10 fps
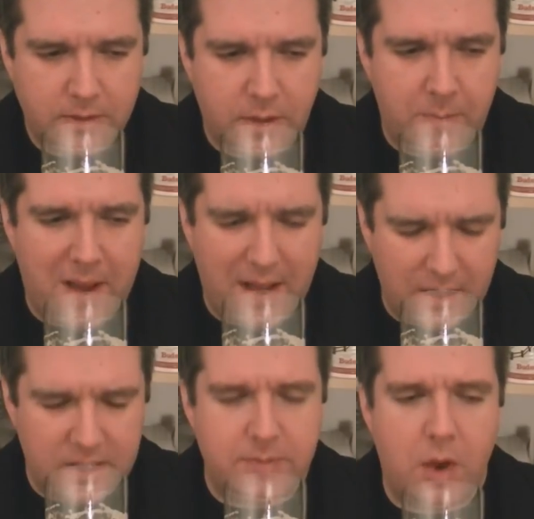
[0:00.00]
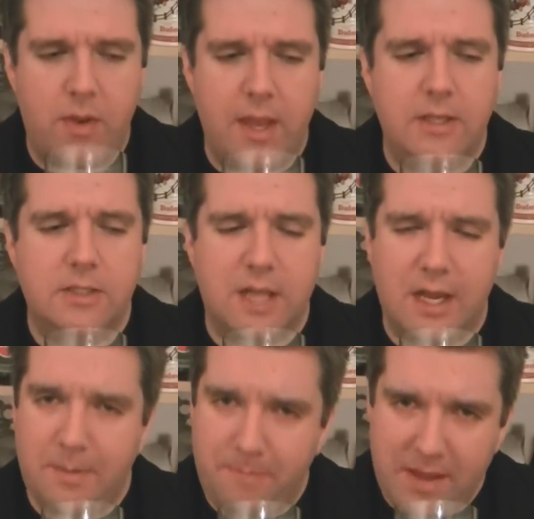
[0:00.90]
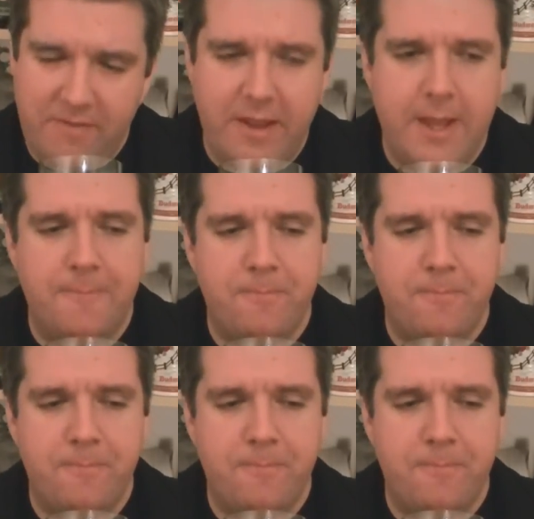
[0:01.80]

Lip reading: So mildly smoky, slightly beefy,